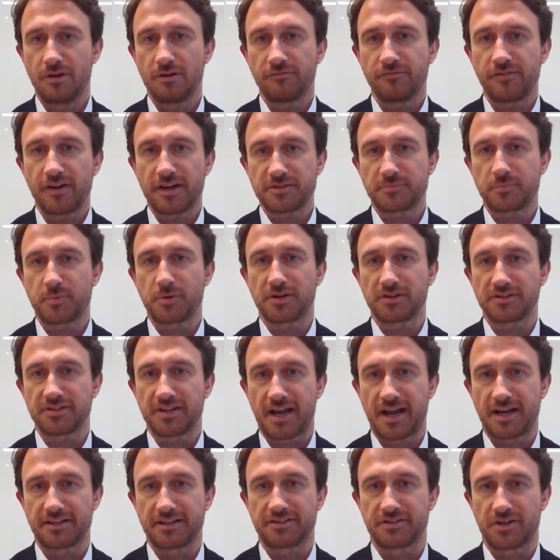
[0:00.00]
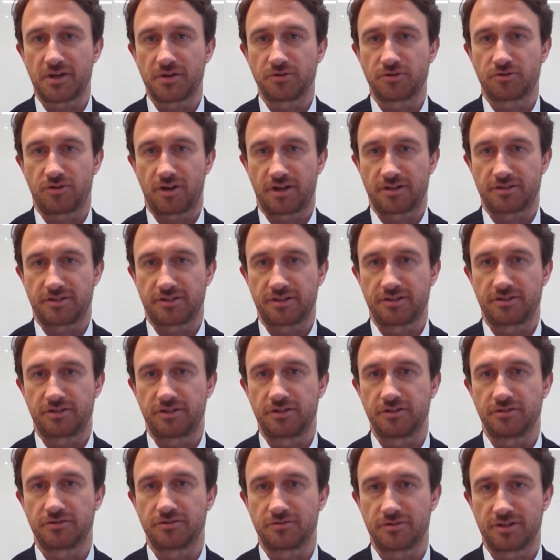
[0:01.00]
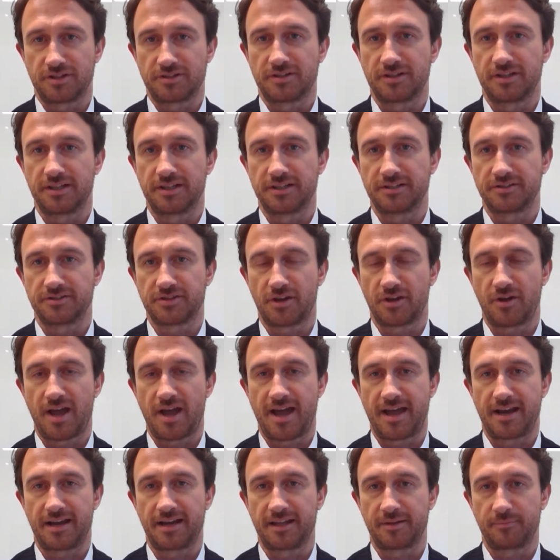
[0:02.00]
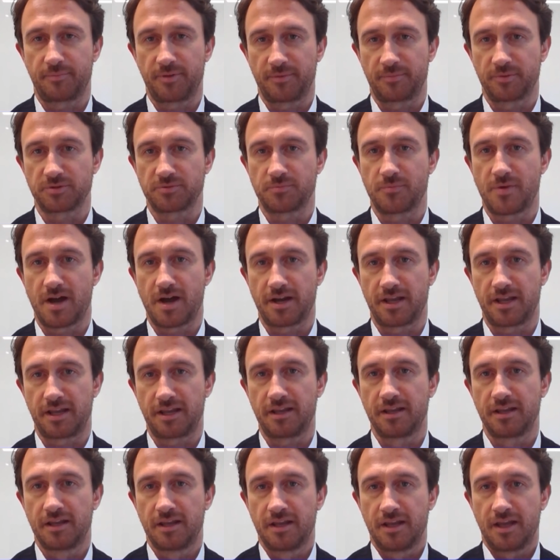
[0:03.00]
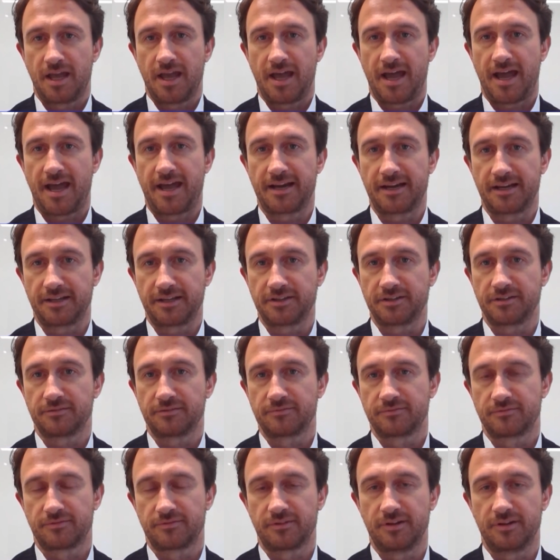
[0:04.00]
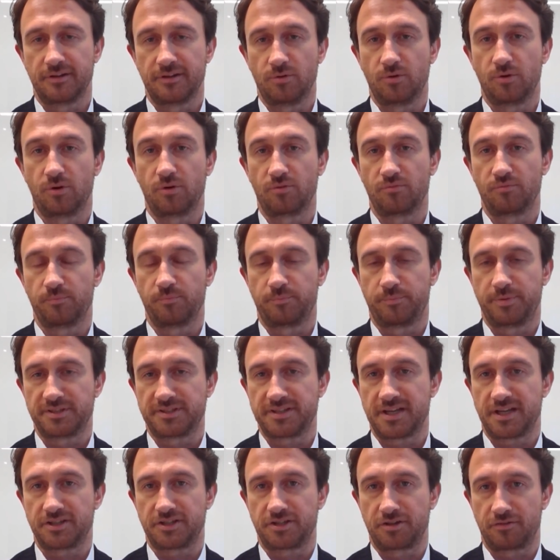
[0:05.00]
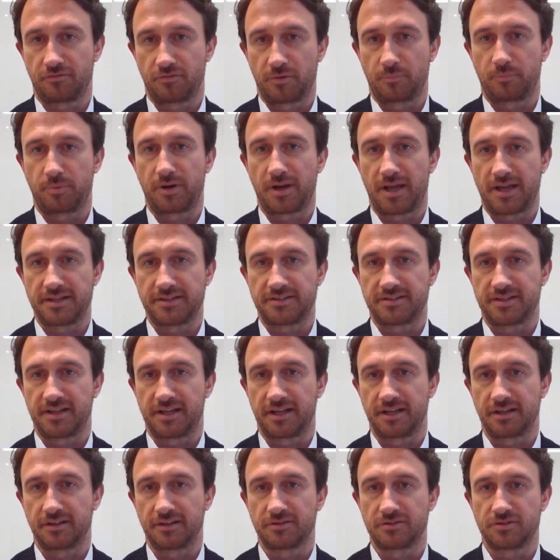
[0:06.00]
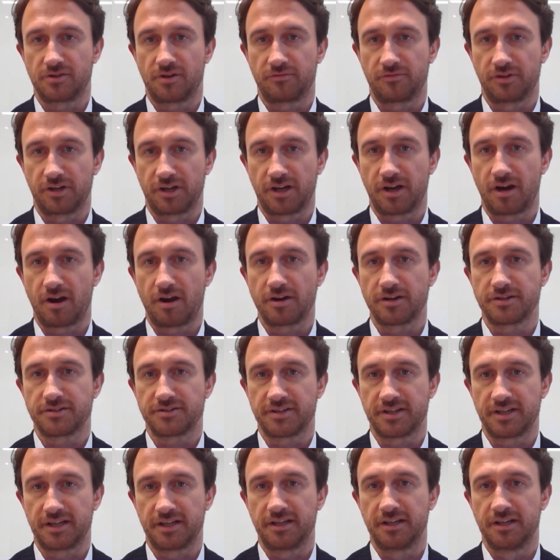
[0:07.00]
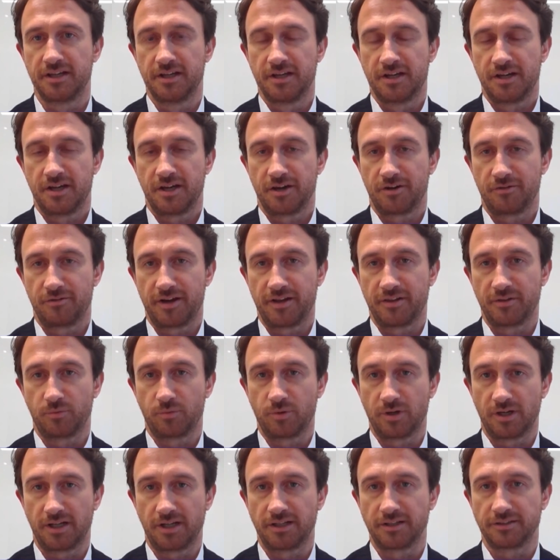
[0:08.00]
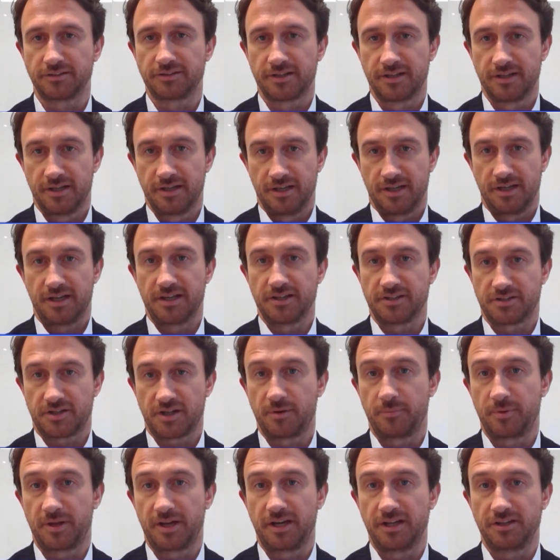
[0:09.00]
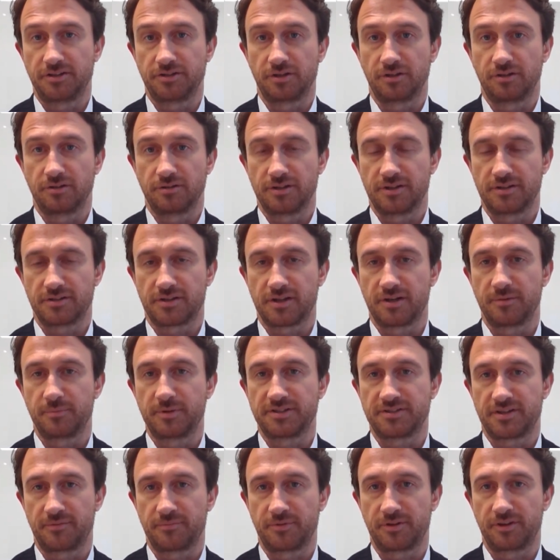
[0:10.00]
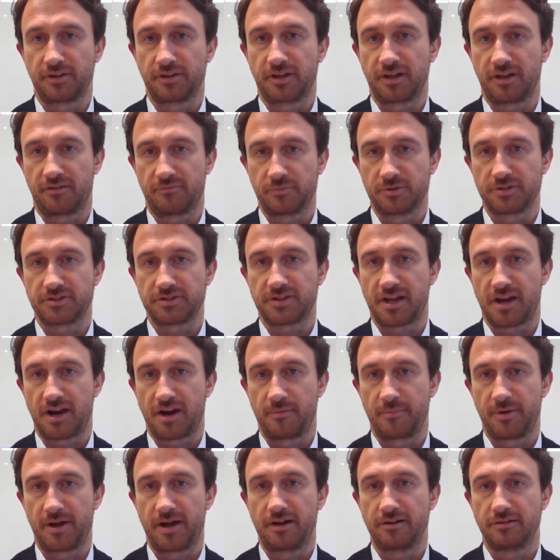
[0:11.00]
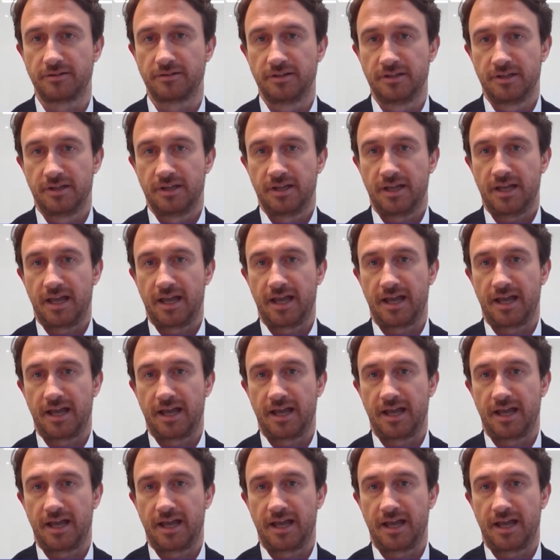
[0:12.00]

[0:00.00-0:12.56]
you know, Facebook has had its own trust issues recently. So handling people's money, or potentially replacing sovereign currency around the world is going to be an issue. It's going to be something that governments care about,